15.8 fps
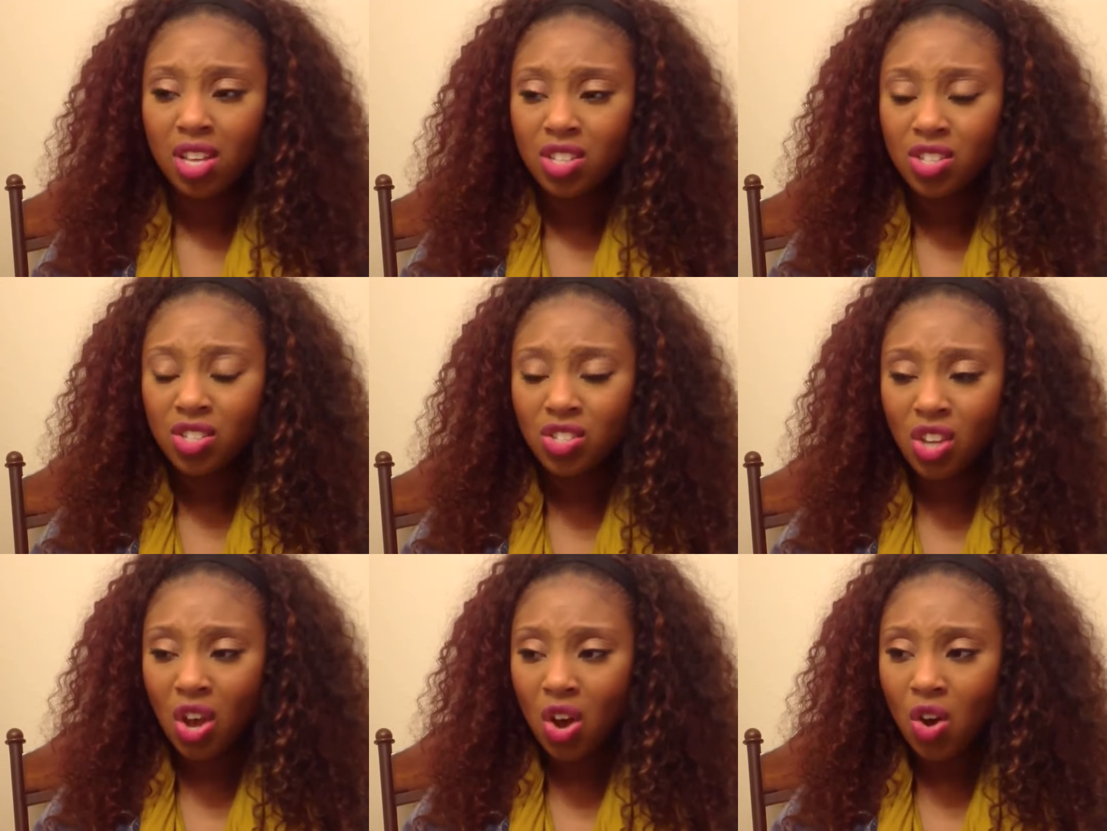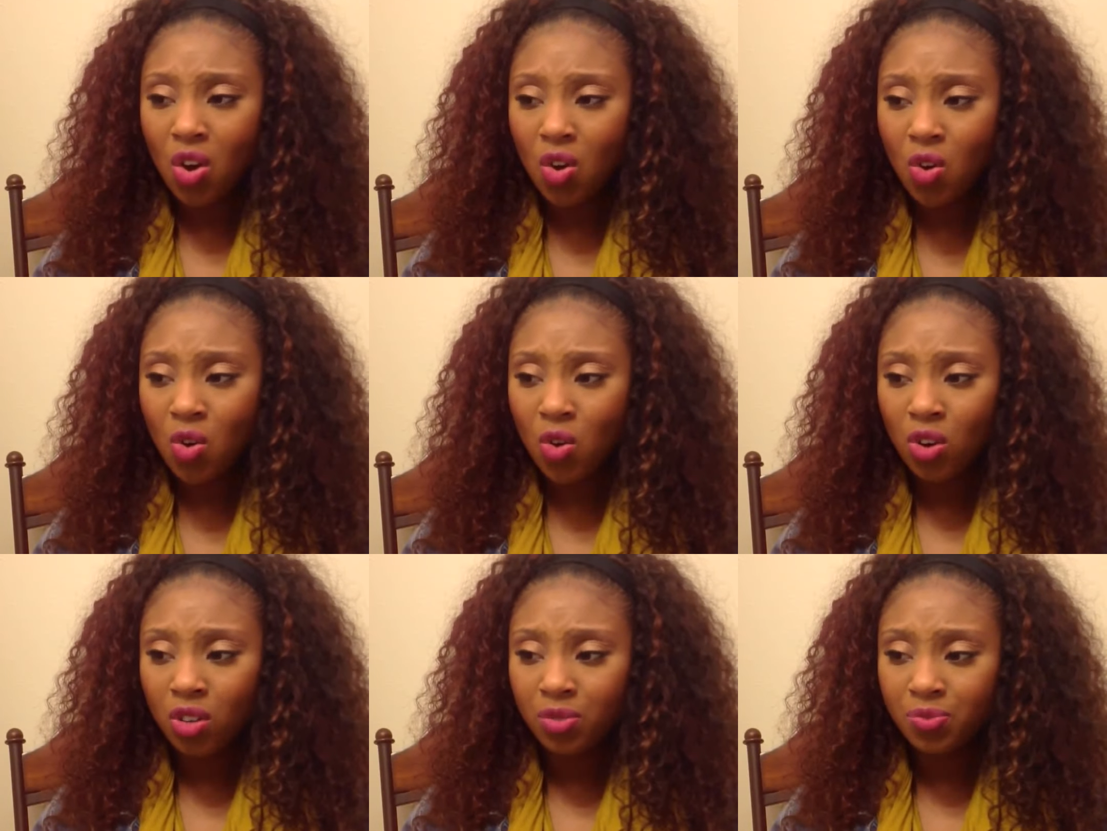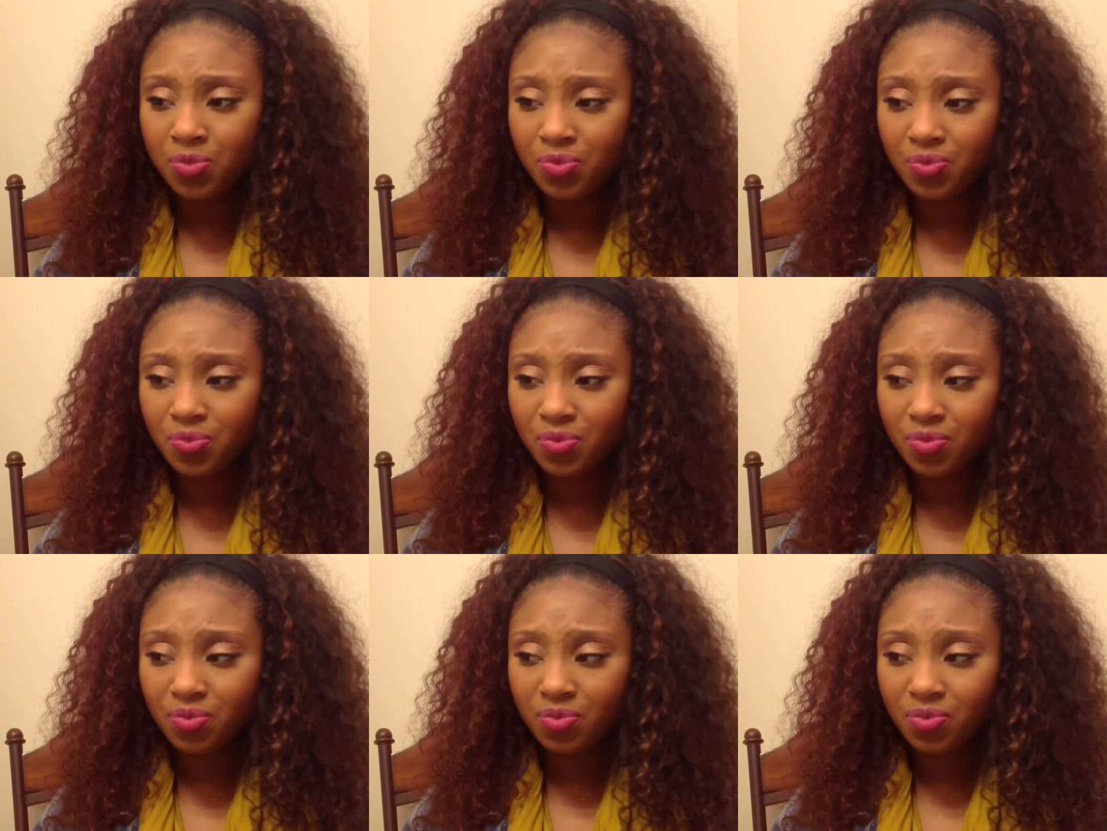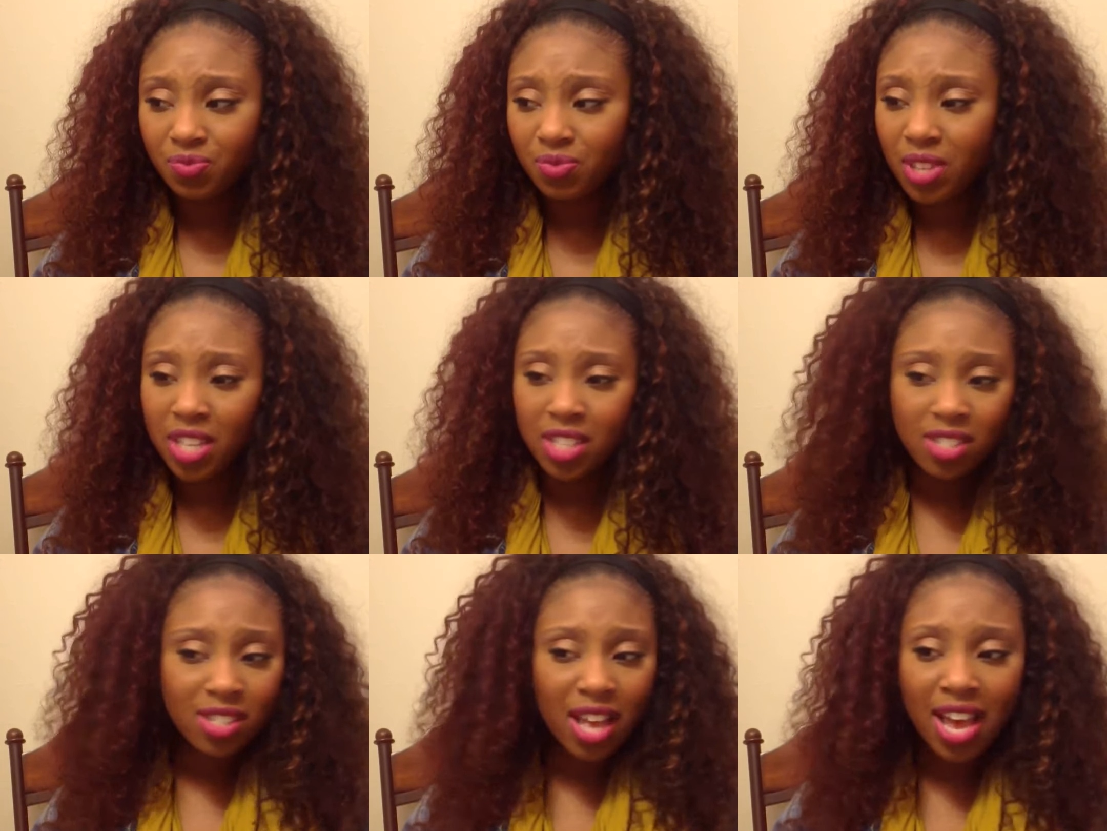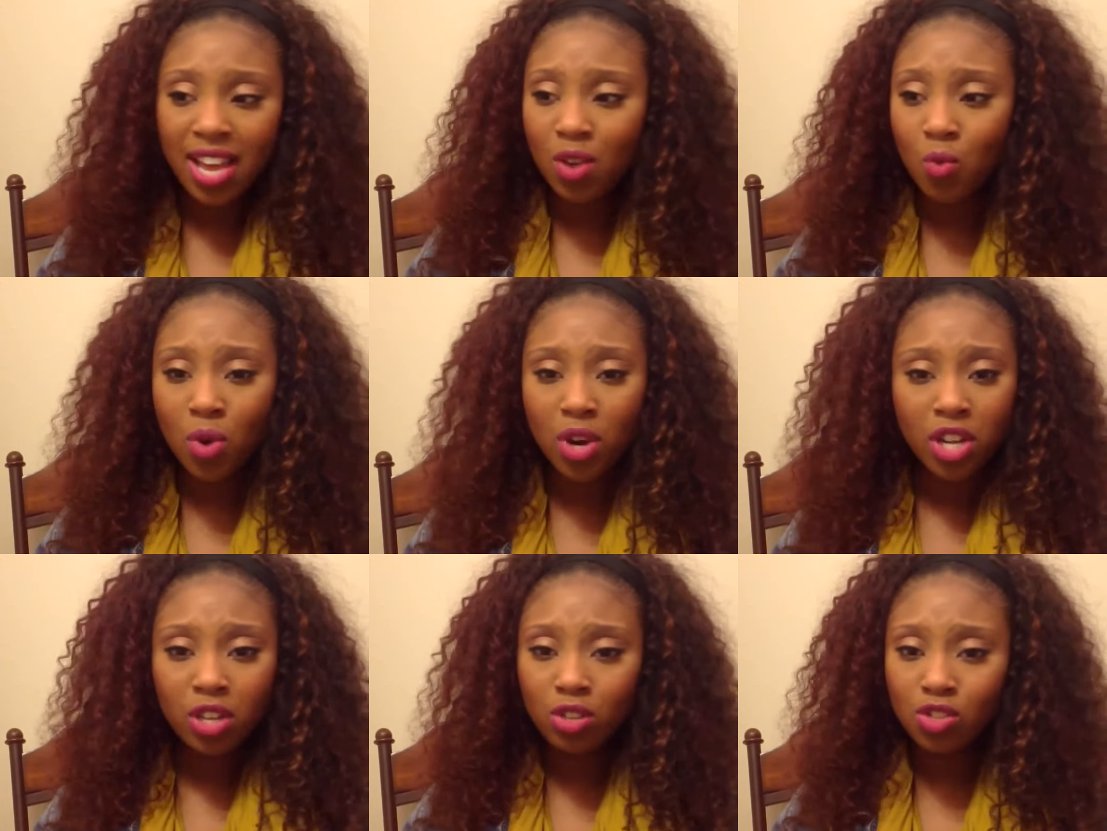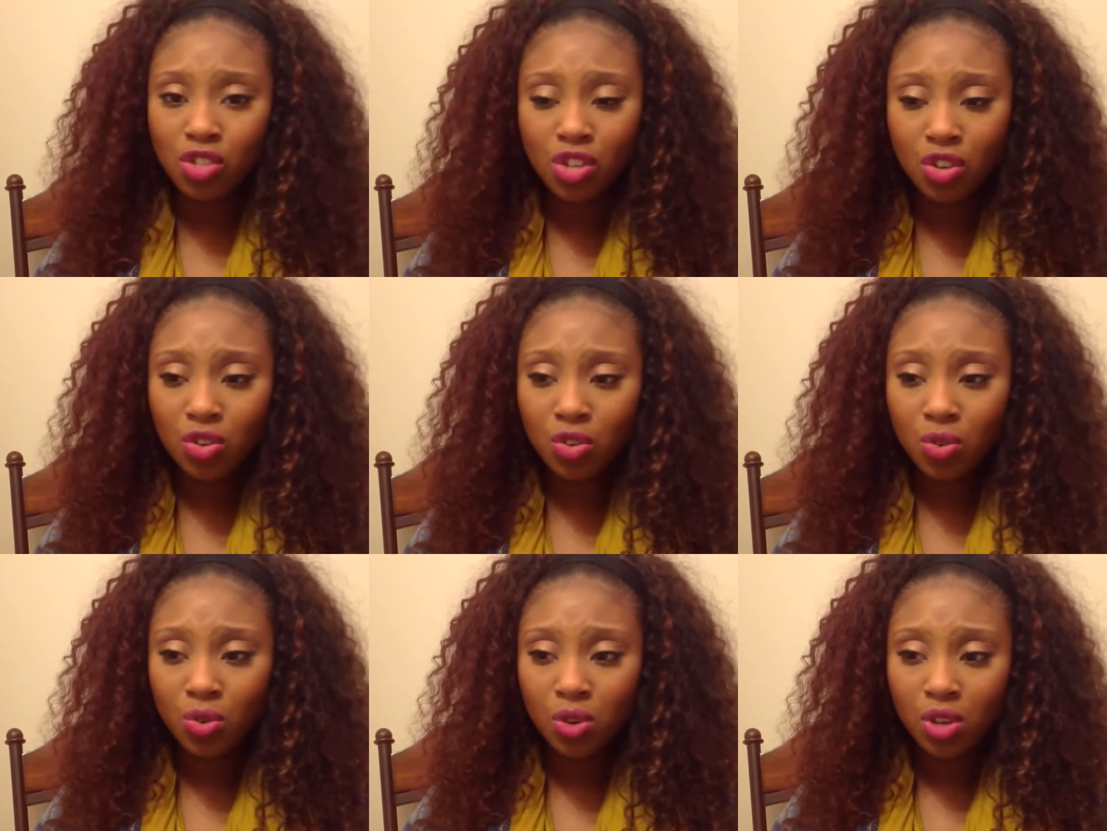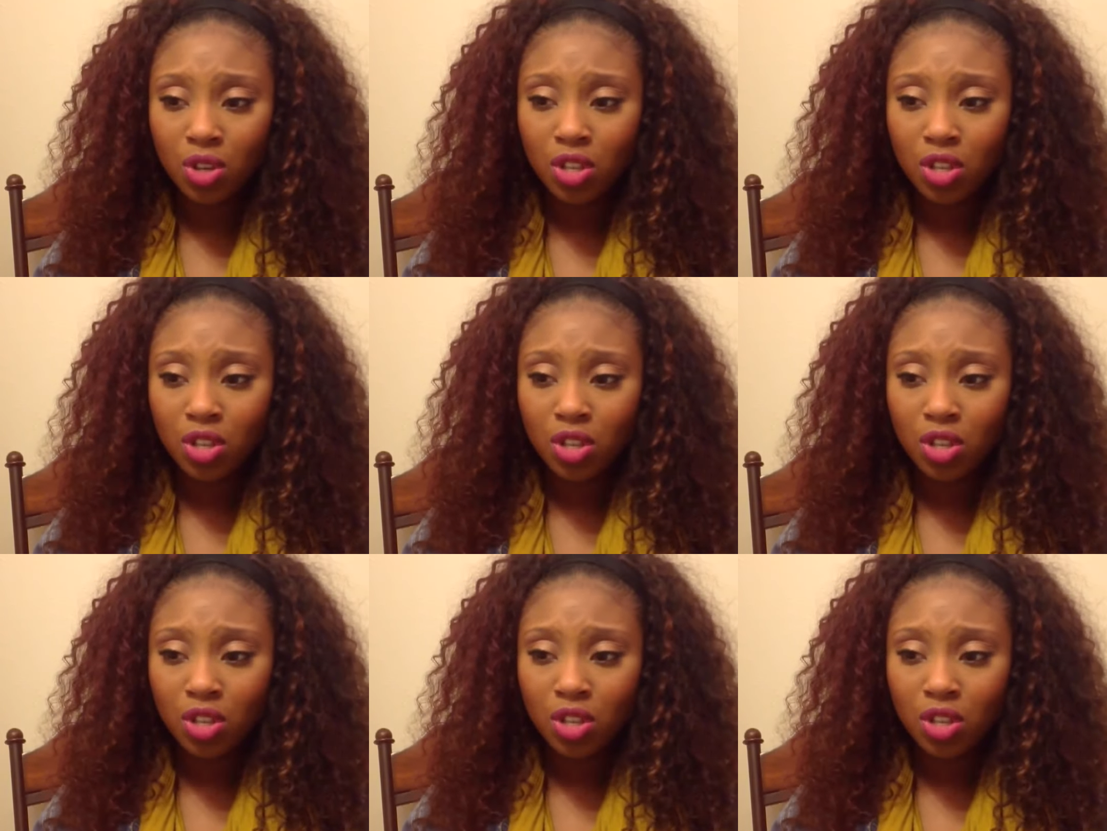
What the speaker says: So it's like, what do?